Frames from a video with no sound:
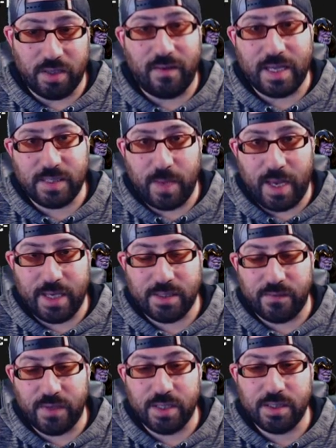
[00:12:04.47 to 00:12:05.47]
last pass
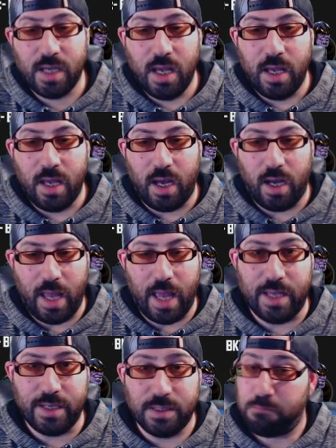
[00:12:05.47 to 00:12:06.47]
of this,
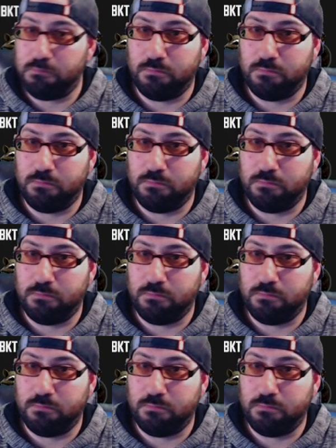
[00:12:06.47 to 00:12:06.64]
and